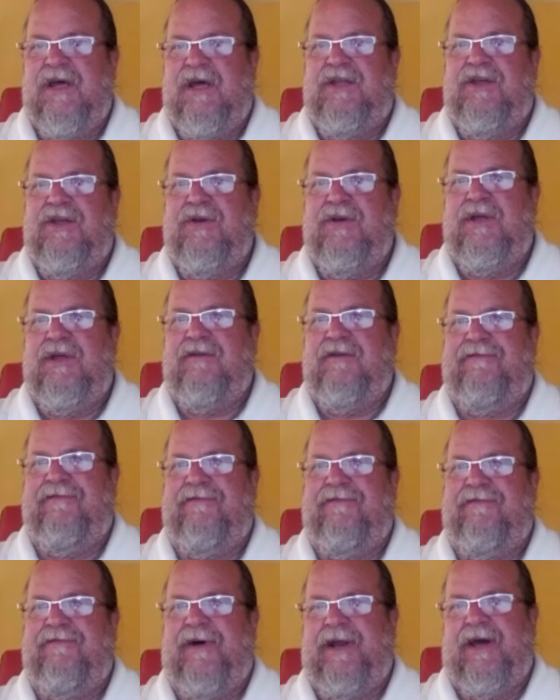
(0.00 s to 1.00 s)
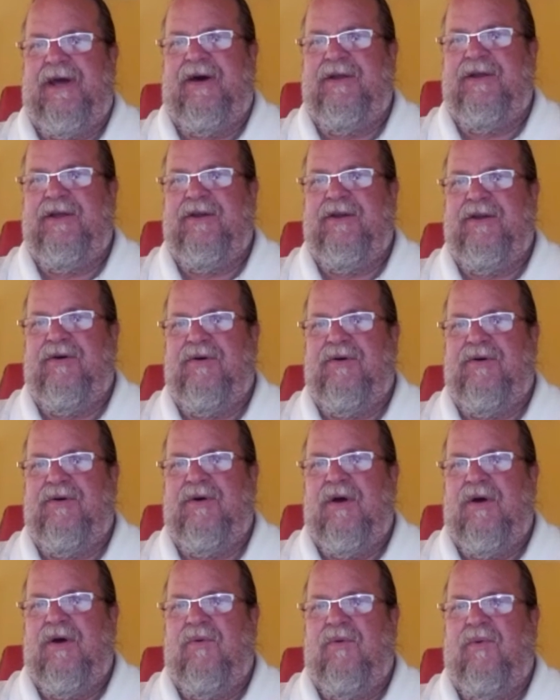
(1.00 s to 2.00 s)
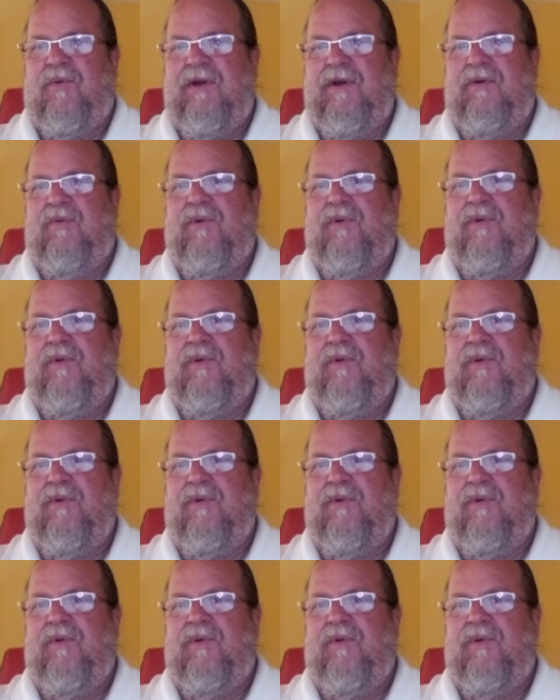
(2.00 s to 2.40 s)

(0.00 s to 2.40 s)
you need to find out, you know, what